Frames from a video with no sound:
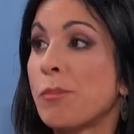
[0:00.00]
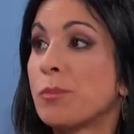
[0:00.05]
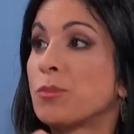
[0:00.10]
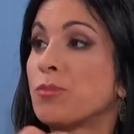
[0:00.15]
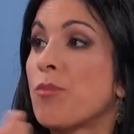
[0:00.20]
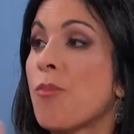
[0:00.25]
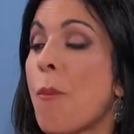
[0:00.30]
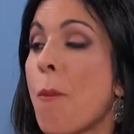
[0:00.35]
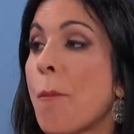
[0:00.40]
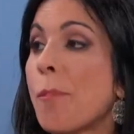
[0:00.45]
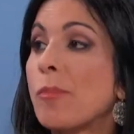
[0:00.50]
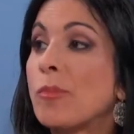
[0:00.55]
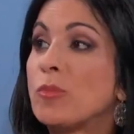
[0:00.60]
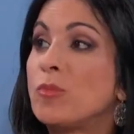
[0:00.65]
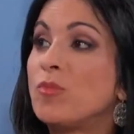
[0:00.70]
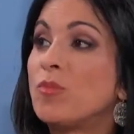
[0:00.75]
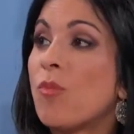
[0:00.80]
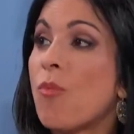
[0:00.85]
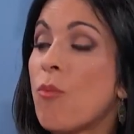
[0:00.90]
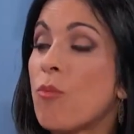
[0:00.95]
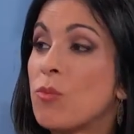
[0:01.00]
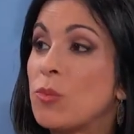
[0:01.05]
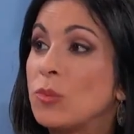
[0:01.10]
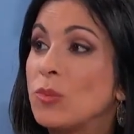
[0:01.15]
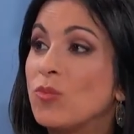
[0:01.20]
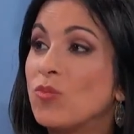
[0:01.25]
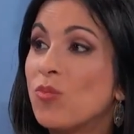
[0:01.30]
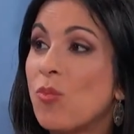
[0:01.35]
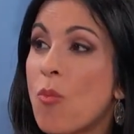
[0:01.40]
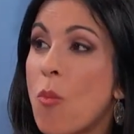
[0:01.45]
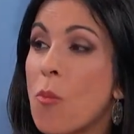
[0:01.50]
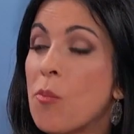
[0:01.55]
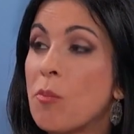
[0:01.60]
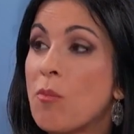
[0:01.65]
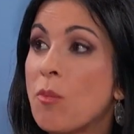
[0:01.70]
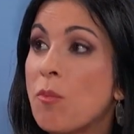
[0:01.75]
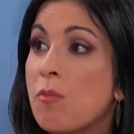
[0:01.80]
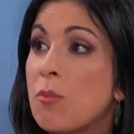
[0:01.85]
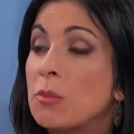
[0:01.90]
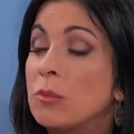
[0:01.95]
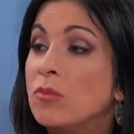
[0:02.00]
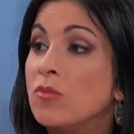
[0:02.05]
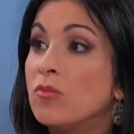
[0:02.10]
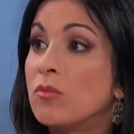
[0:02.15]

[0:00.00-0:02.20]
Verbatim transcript: increased risk of inflammation.